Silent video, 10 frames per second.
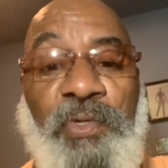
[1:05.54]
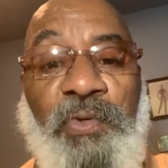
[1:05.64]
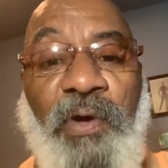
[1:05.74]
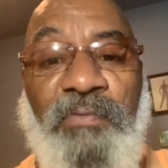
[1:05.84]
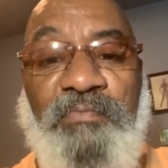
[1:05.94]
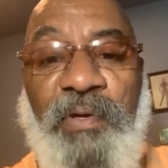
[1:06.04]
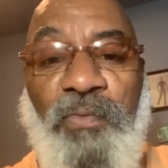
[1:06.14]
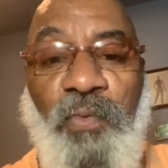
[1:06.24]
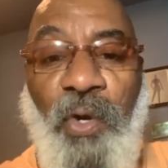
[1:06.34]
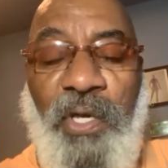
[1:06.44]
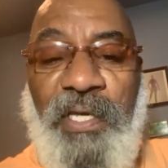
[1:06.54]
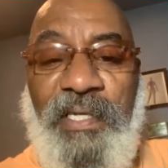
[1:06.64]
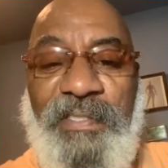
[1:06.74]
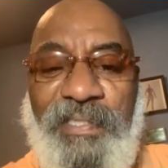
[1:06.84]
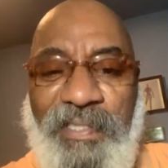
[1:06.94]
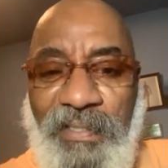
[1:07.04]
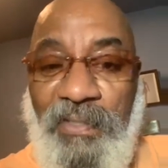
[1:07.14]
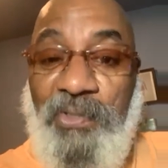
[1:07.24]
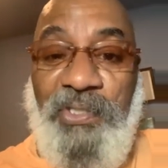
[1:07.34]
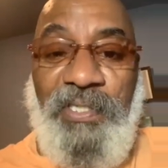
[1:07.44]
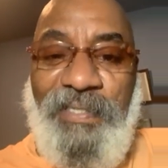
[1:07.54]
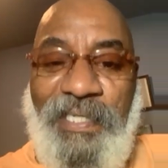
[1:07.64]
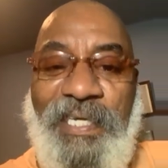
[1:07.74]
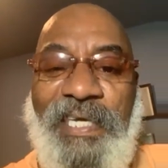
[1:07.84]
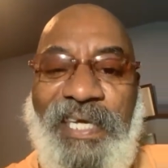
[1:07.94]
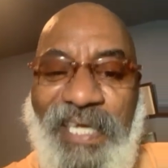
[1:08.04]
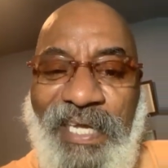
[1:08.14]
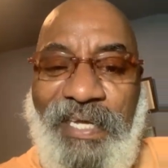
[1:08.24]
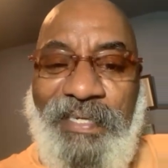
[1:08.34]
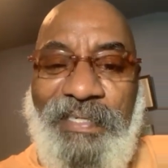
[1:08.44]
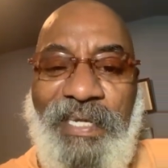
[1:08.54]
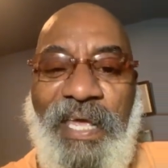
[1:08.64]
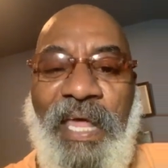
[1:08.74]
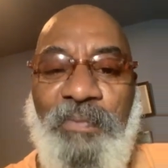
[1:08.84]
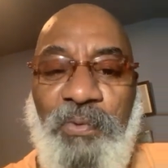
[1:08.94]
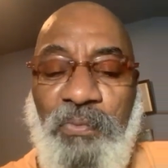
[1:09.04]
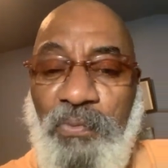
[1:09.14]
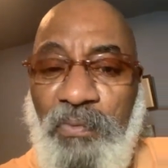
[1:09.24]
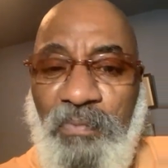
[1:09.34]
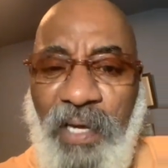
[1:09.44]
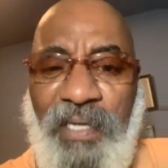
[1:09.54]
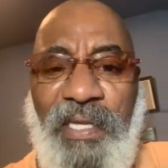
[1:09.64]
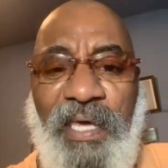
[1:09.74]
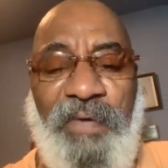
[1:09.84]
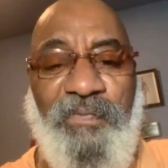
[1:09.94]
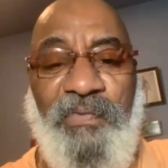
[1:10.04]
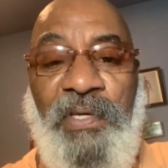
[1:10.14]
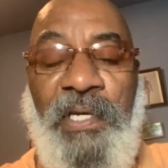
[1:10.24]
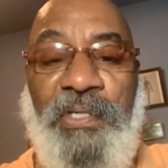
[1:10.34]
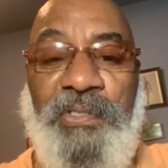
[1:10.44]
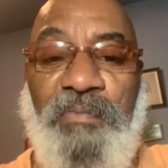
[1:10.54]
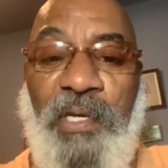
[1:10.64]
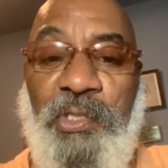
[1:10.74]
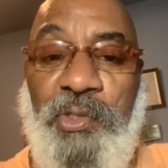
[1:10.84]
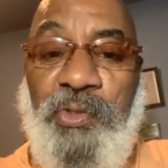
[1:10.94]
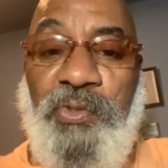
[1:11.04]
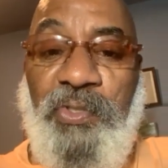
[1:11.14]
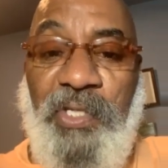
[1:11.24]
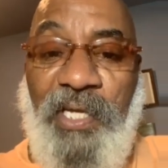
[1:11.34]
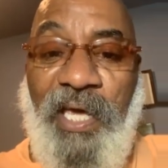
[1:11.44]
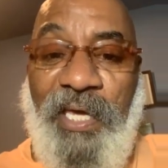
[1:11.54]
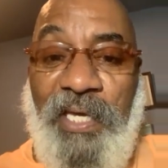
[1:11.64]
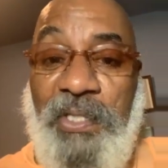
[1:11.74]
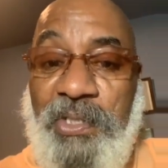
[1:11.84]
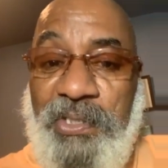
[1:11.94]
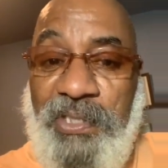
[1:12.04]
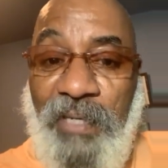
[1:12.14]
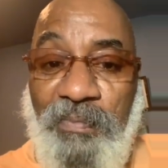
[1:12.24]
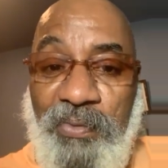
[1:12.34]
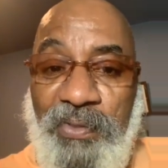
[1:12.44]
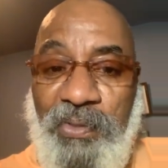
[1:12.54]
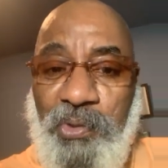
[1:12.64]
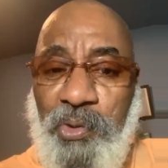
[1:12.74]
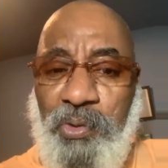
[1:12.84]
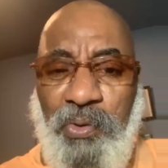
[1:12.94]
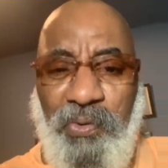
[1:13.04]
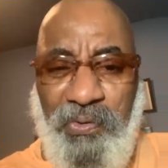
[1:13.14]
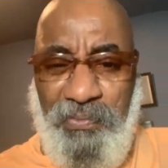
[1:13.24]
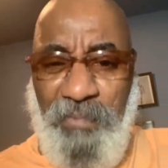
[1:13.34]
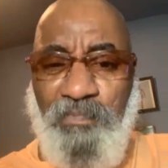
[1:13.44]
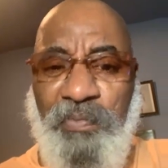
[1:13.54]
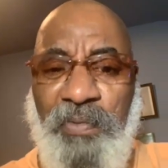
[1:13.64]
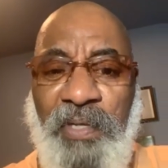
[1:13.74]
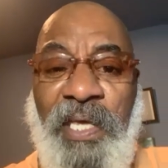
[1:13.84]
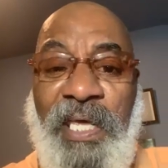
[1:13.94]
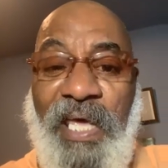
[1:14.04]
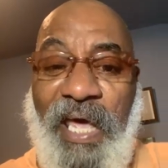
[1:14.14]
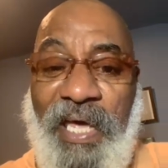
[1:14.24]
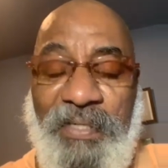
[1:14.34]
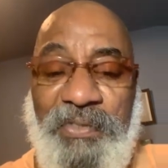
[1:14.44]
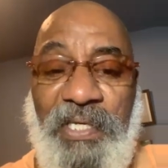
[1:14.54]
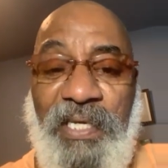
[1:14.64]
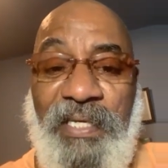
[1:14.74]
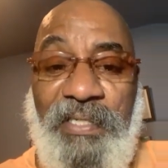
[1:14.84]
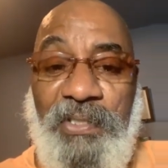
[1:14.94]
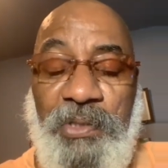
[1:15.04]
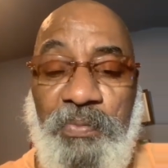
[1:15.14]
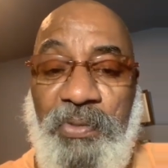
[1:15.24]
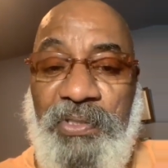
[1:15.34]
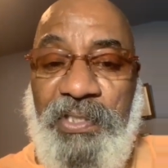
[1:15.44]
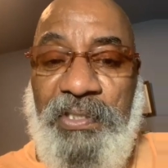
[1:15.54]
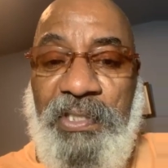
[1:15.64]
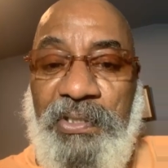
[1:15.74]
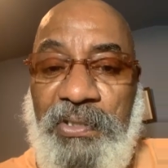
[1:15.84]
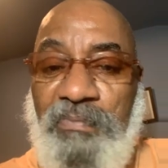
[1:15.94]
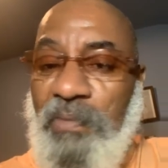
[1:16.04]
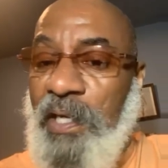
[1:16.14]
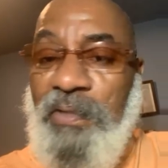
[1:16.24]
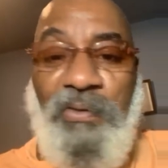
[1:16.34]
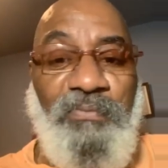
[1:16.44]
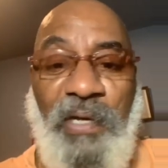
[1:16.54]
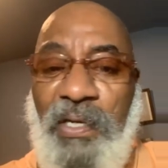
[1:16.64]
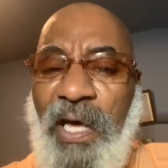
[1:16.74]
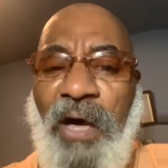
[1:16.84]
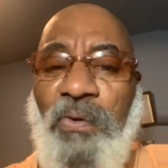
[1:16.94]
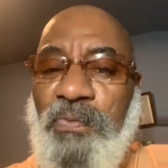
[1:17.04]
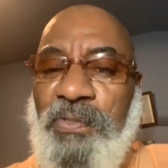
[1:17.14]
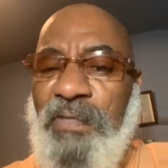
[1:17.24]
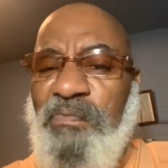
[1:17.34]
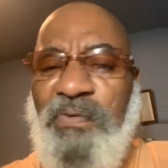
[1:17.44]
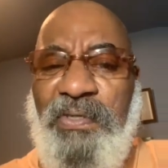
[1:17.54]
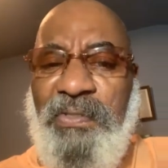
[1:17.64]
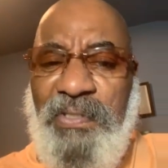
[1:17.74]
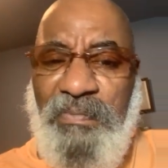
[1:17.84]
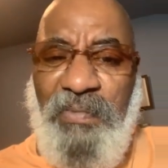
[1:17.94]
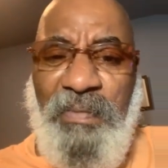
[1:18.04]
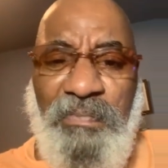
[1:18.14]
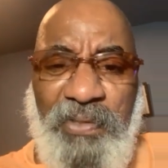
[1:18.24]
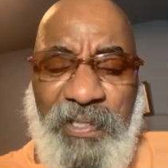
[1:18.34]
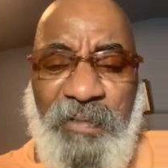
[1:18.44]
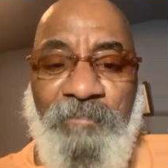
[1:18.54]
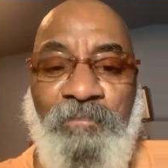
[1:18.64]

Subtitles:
you have been working diligently in and through my life to make sure that I accept the truth as it is presented to me, no matter how difficult it may be